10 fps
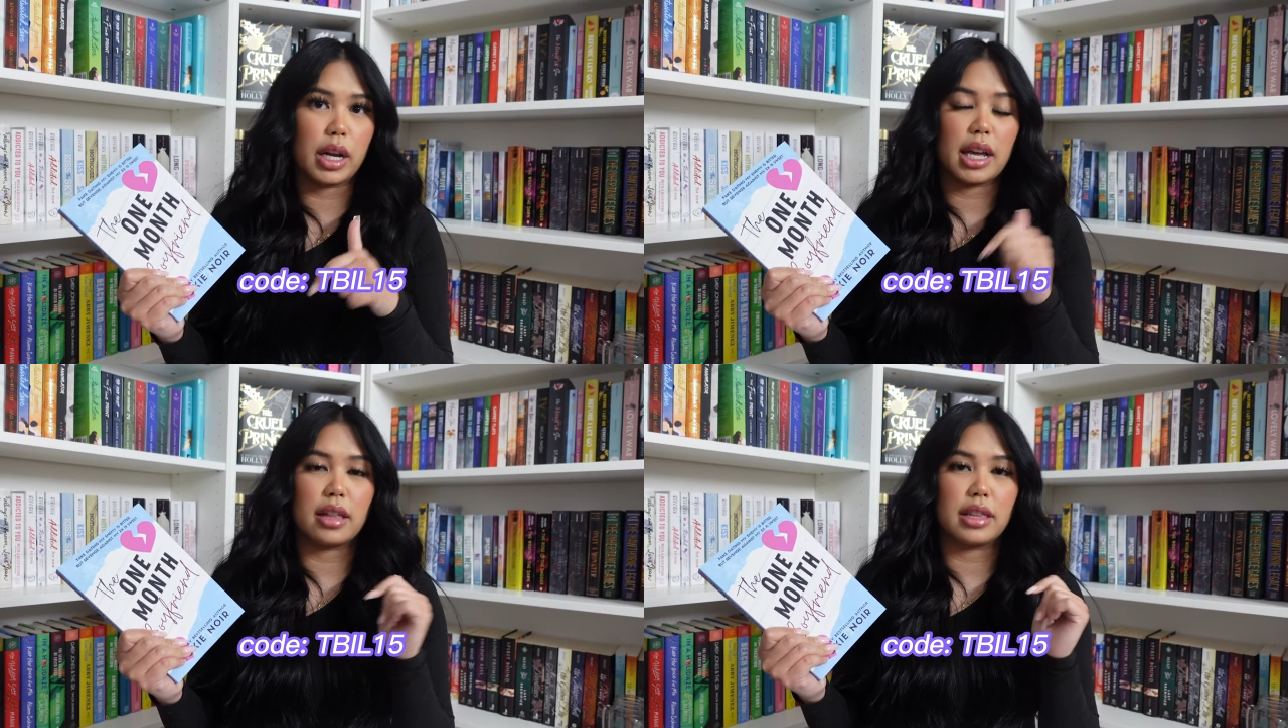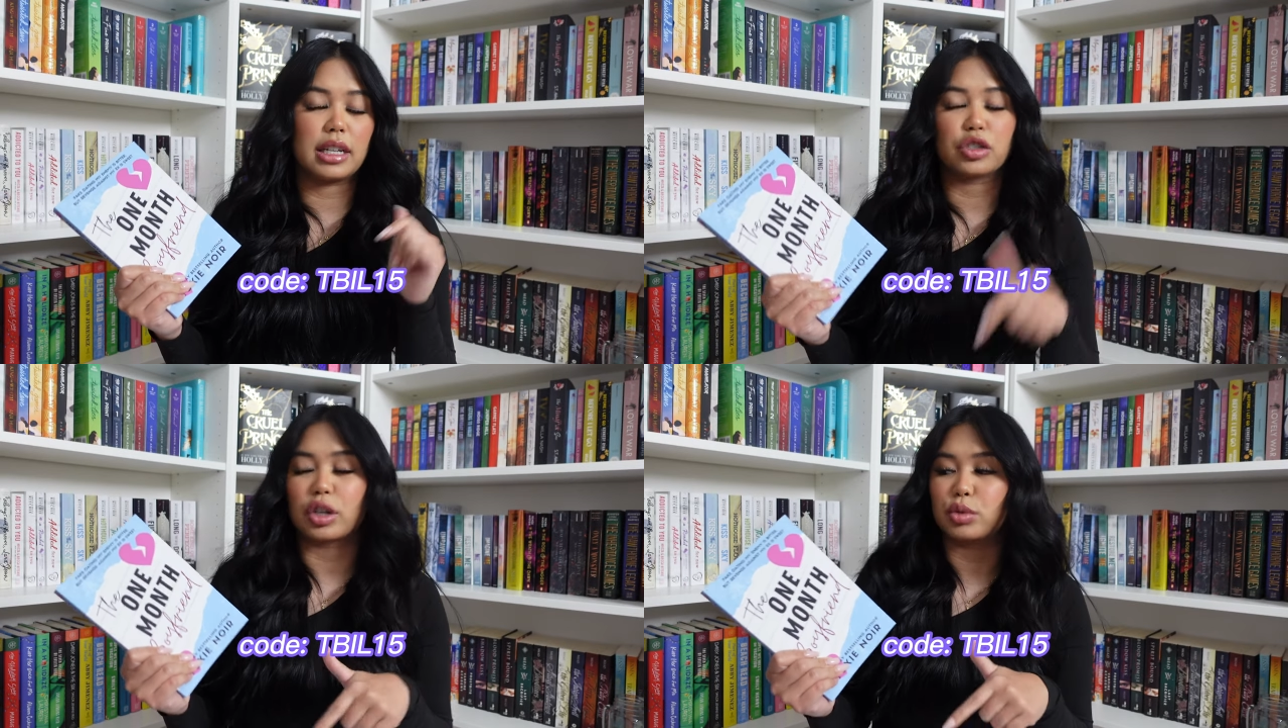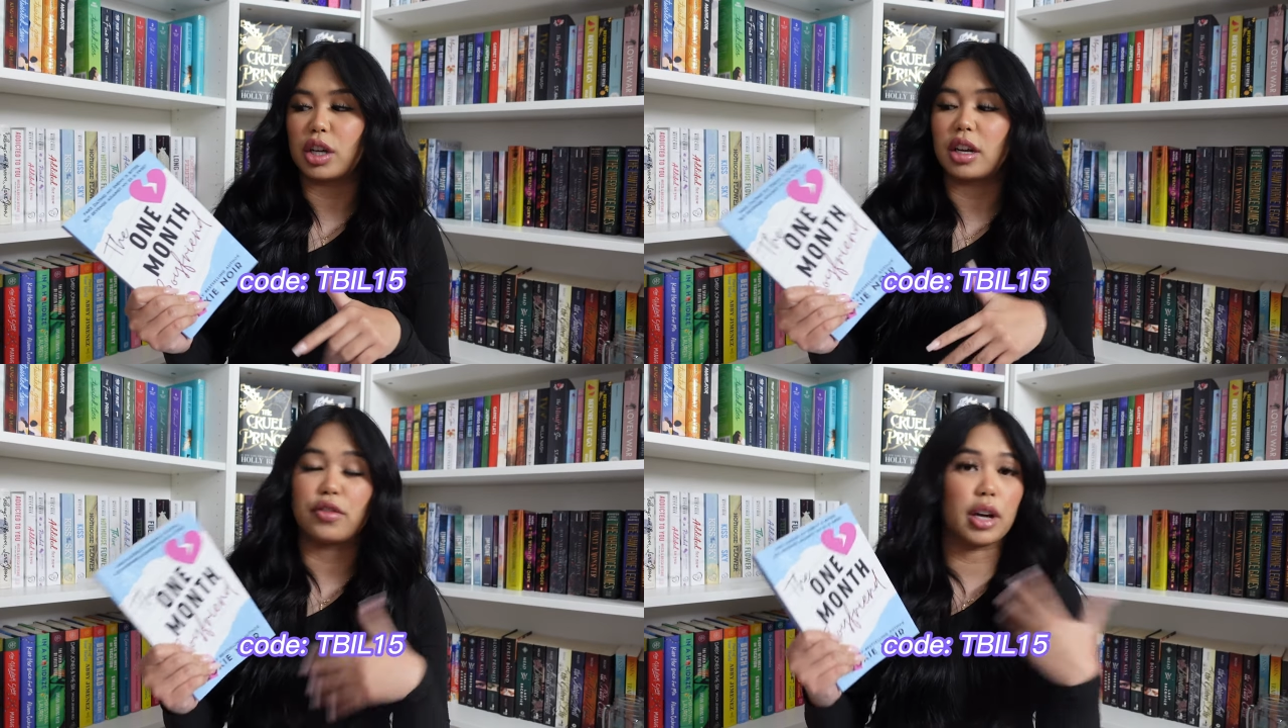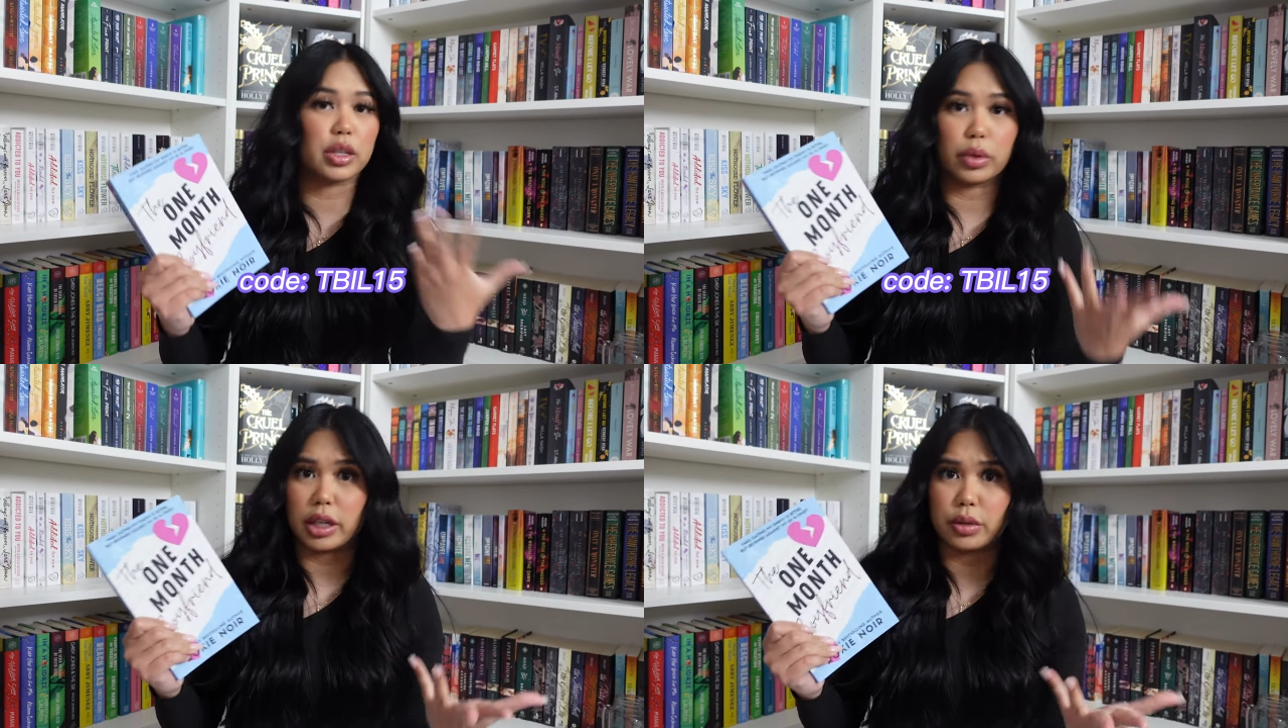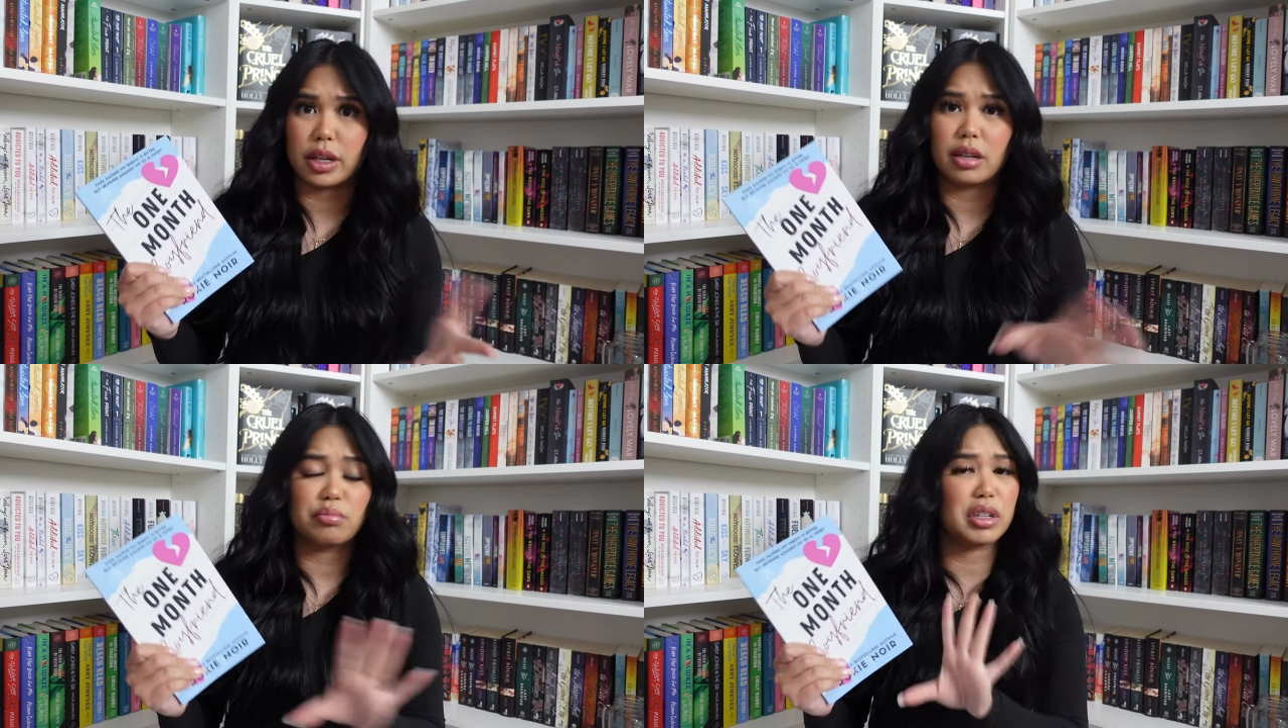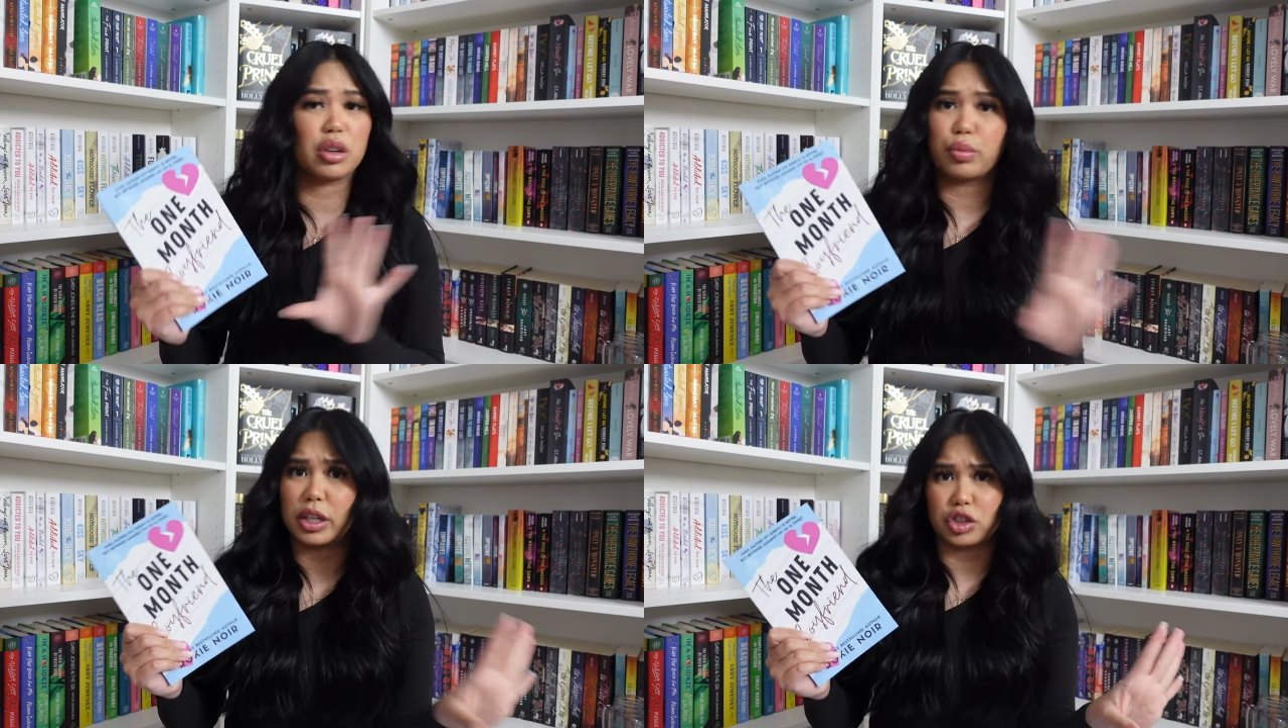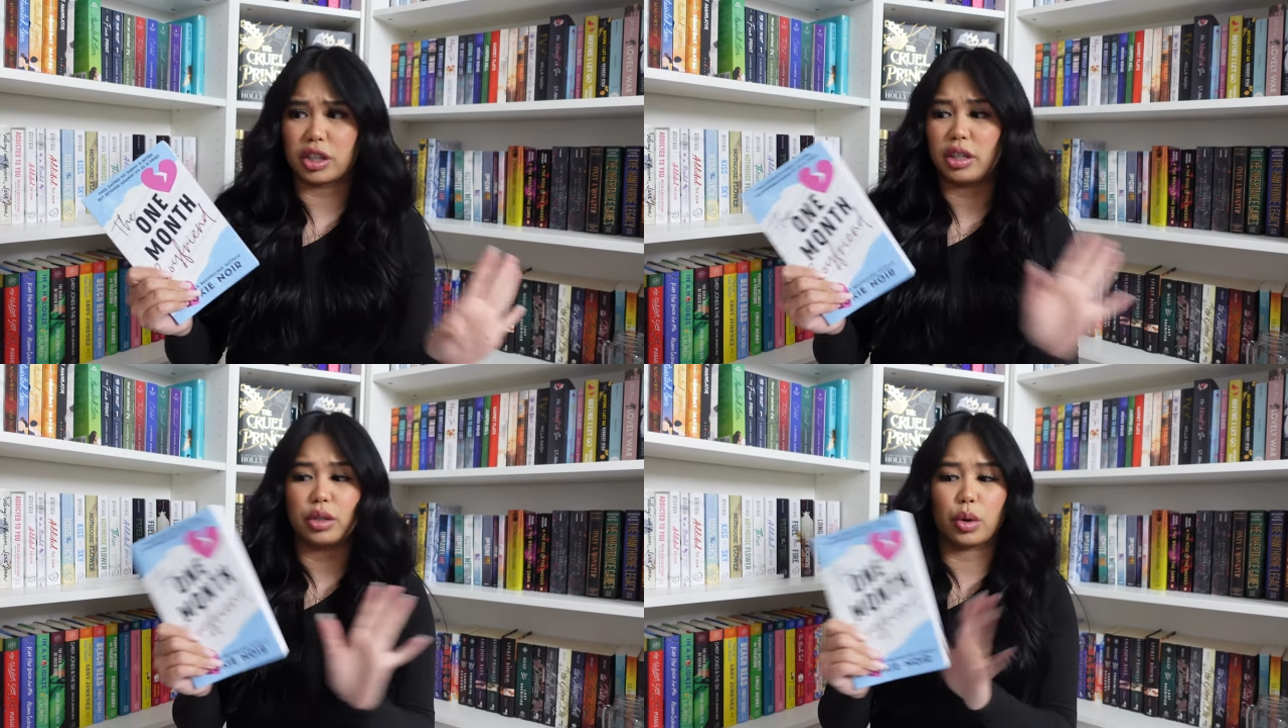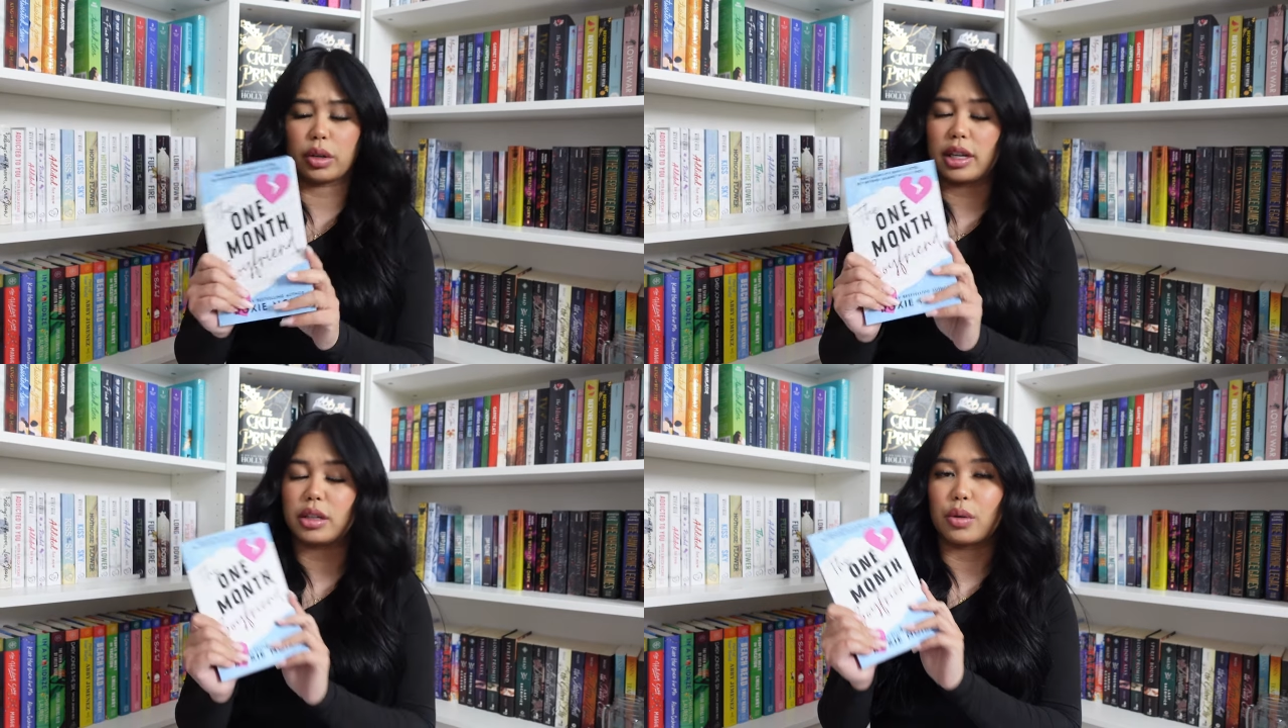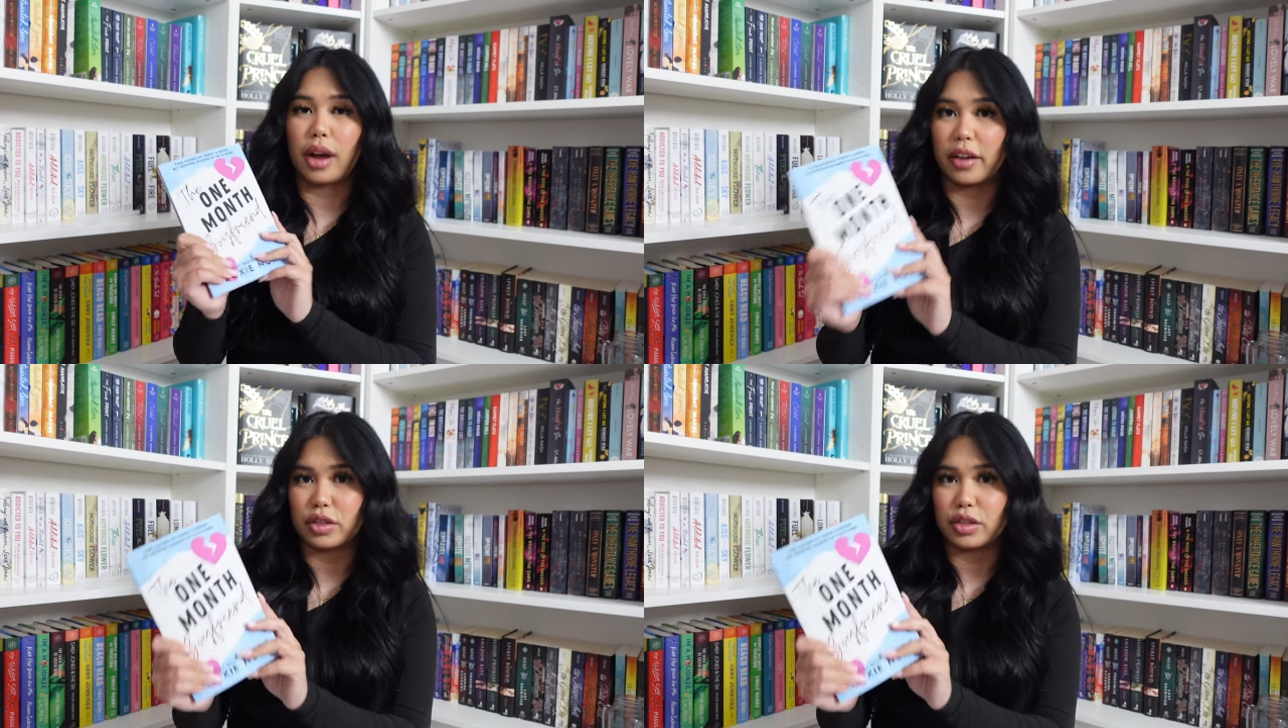in the description if you guys want to use it, but no pressure, you totally don't have